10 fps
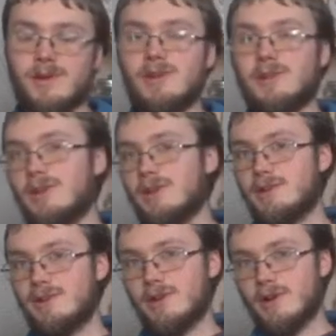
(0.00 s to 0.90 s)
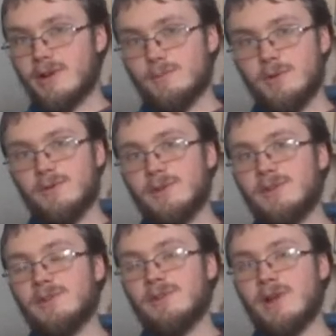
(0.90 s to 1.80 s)
In the kitchen there are a couple of
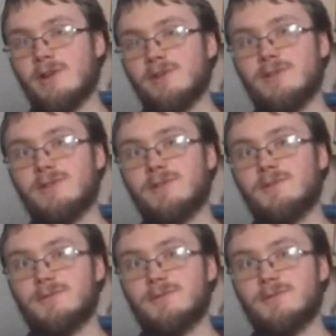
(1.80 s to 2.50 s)
considerations.